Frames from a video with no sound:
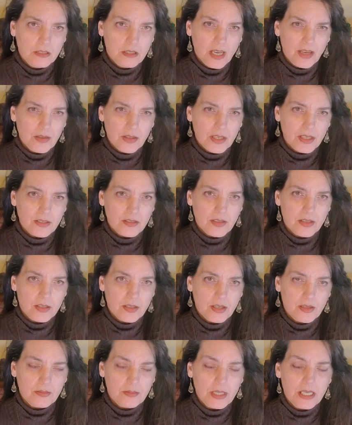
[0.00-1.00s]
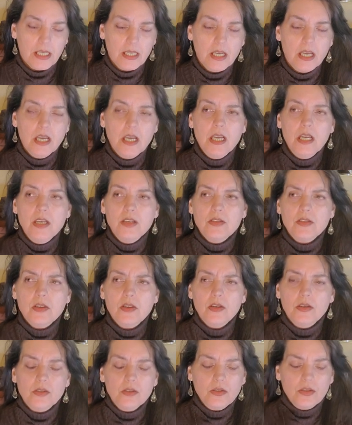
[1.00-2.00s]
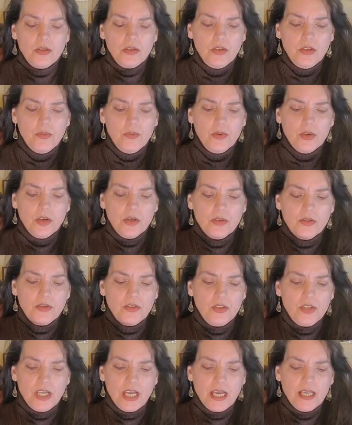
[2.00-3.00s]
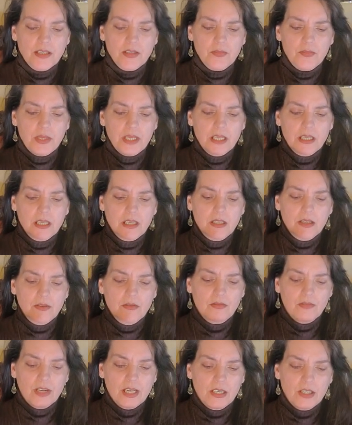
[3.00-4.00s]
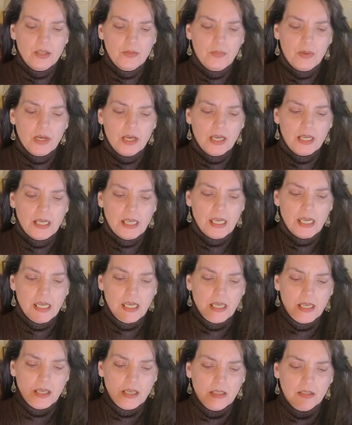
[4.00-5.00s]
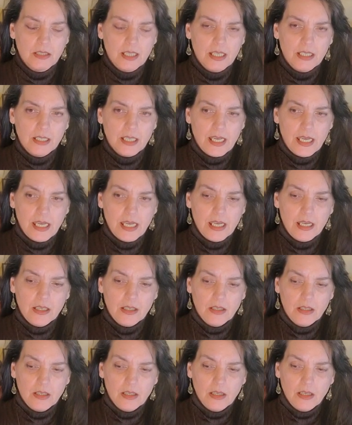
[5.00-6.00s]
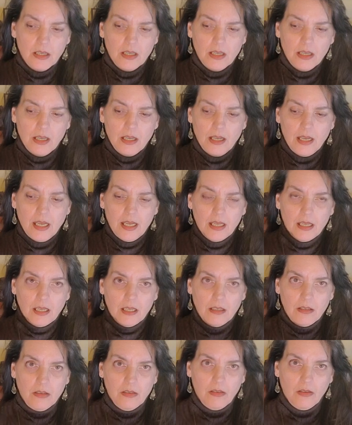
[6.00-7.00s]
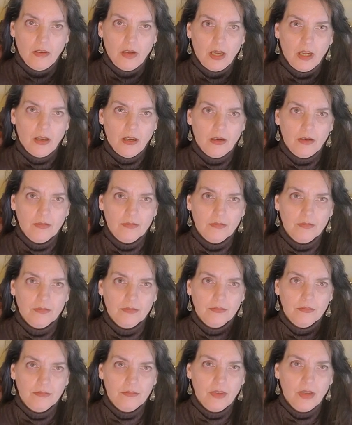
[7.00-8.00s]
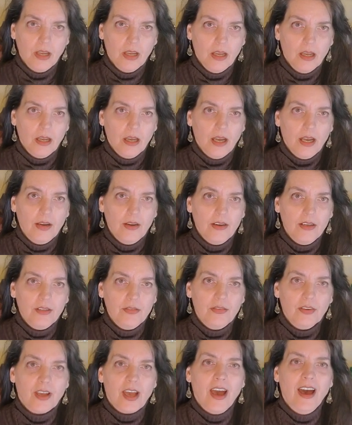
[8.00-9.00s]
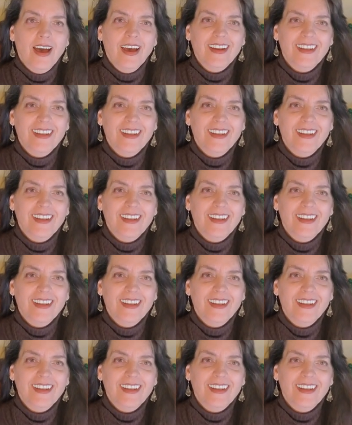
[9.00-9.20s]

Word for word: I don't think I said jasmine. So tuberose, jasmine, frangipani, lily, and I already forgot.